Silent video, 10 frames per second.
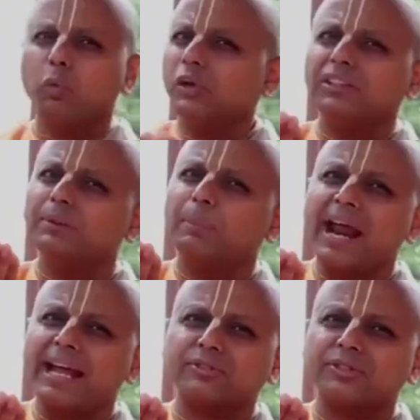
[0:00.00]
What is the
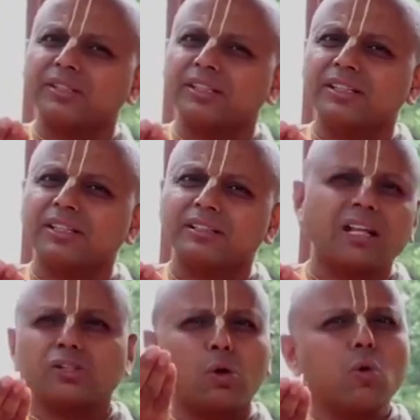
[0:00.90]
branch
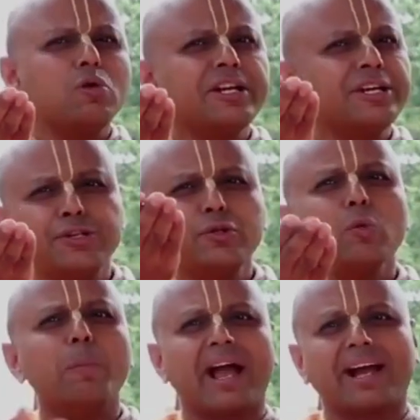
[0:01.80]
that's holding
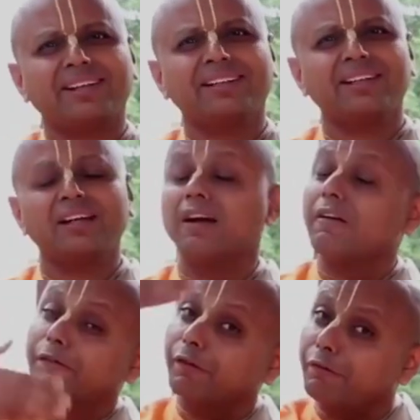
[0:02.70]
you back
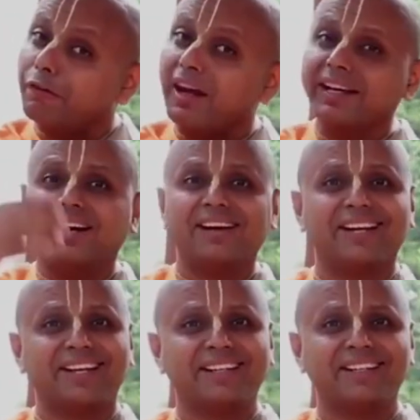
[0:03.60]
from flying high?